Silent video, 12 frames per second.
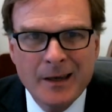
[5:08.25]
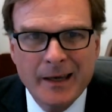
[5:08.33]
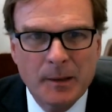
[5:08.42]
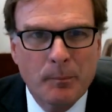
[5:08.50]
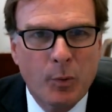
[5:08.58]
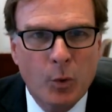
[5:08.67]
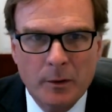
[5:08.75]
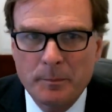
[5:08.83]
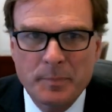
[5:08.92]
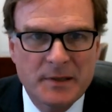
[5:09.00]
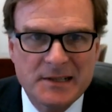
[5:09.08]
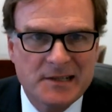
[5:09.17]
An
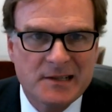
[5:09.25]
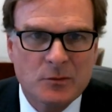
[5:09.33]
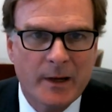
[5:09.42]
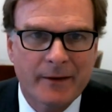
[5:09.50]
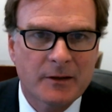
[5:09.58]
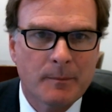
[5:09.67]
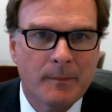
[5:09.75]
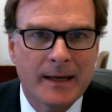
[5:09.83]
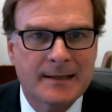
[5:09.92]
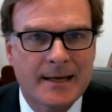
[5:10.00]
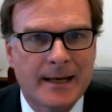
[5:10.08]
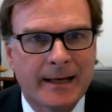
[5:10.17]
important piece is we have to
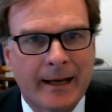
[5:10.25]
maintain